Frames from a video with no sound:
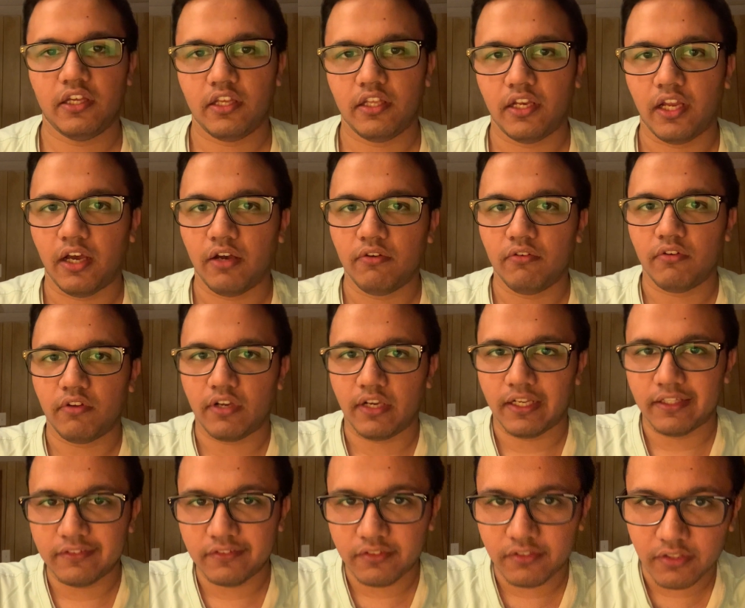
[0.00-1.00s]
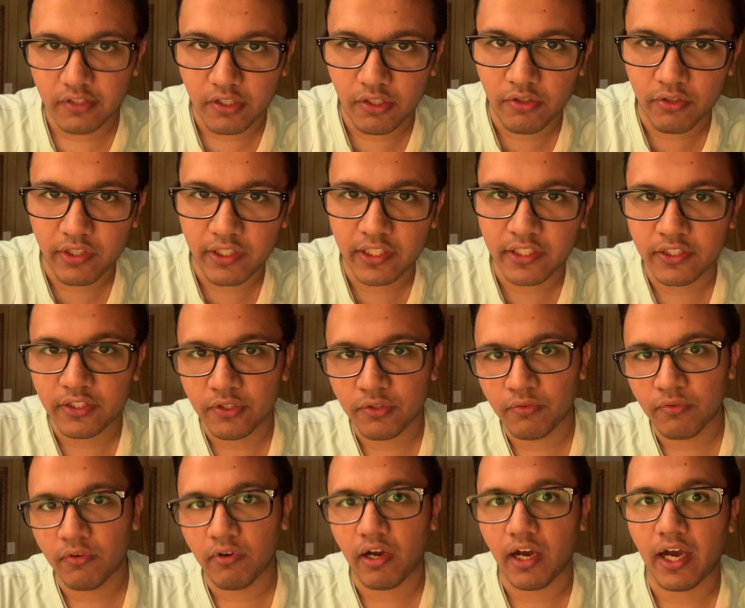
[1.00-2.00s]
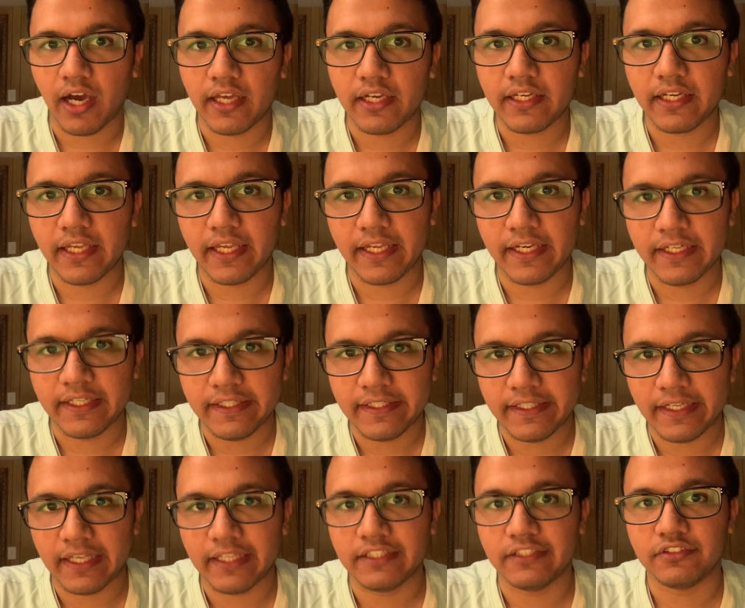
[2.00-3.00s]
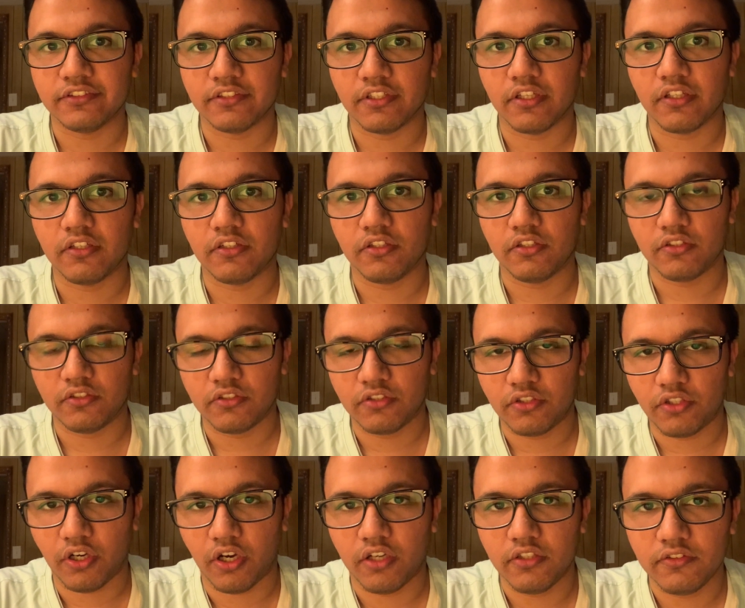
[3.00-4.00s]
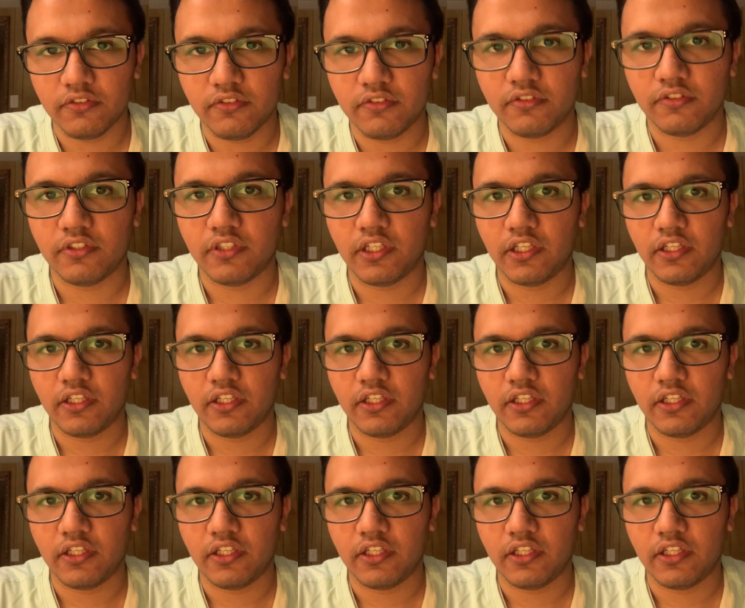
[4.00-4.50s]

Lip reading: Now let's look into unintentional thoughts,